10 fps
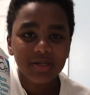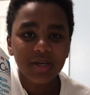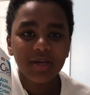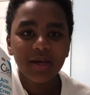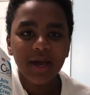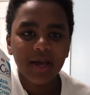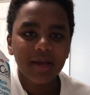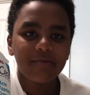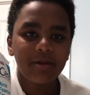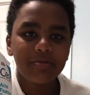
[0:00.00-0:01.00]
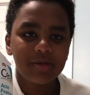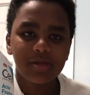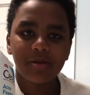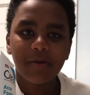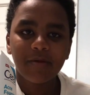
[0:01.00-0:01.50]
I kind of nipped it in
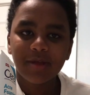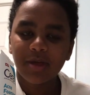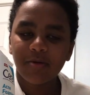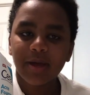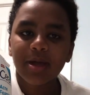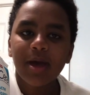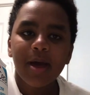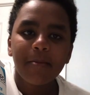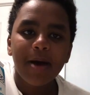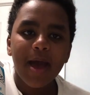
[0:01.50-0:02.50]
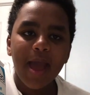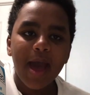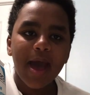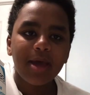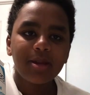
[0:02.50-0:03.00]
the butt really quick, but I
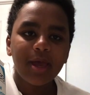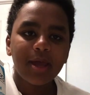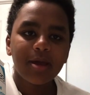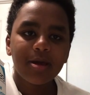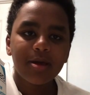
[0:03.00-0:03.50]
had, like,